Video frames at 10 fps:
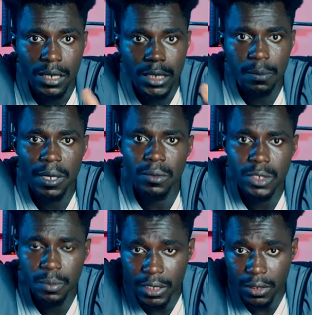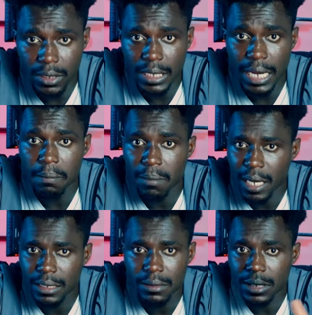Spend those precious time
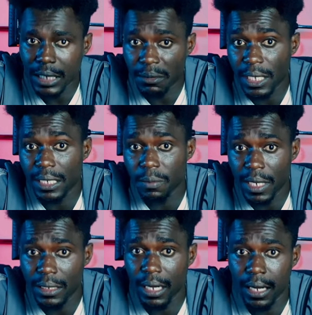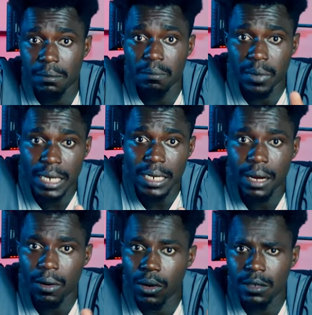mastering Substance Painter and
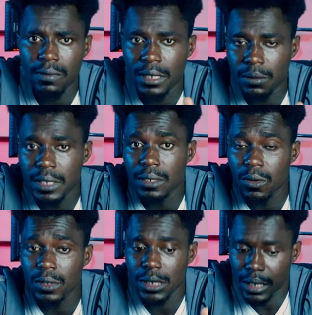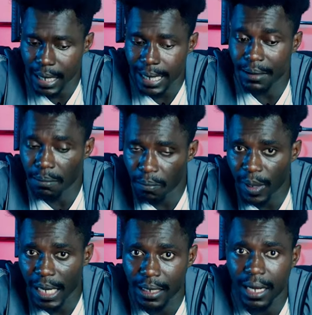Blender, or even three D Coat and
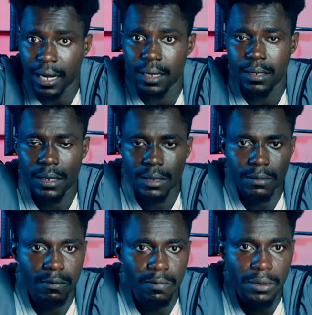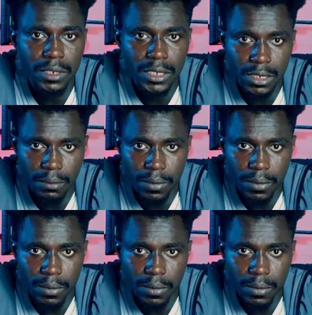Blender. Very cheap.